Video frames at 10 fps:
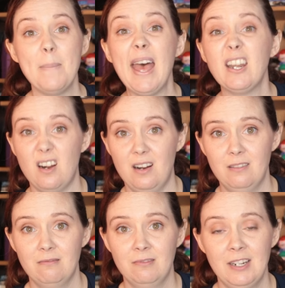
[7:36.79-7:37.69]

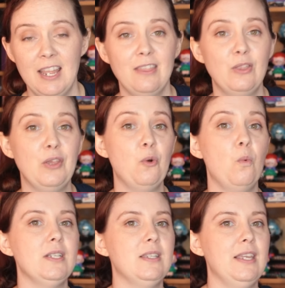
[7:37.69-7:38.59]
better than the
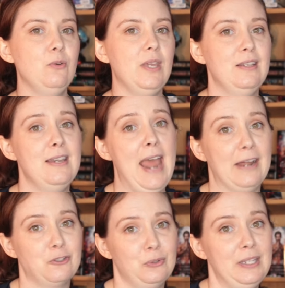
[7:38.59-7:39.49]
ones that you get
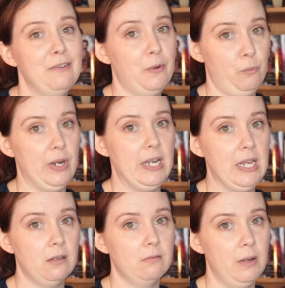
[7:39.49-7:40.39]
naturally from
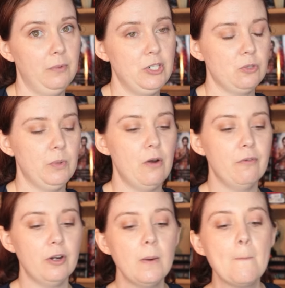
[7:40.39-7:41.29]
reading that we just went
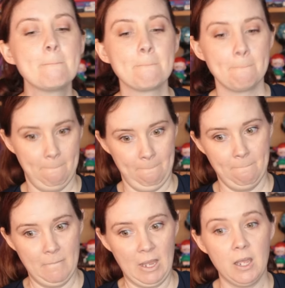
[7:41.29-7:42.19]
over.
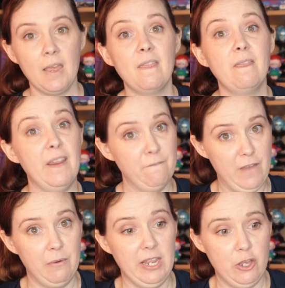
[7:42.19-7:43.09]
They're
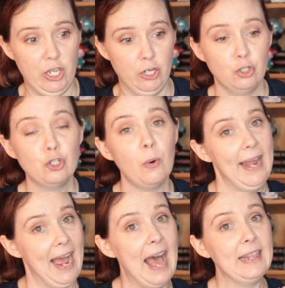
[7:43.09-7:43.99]
very good. So
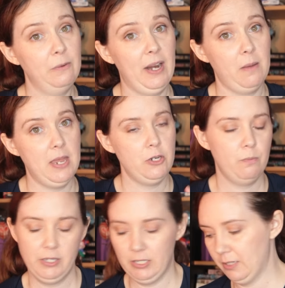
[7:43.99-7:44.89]
I highly recommend
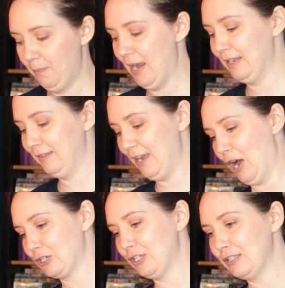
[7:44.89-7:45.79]
you participate in the
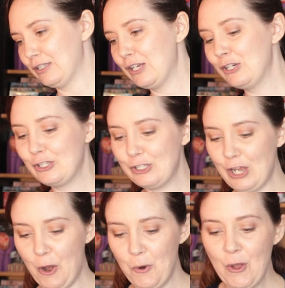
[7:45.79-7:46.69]
auctions.
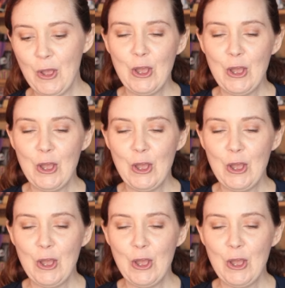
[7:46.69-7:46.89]
So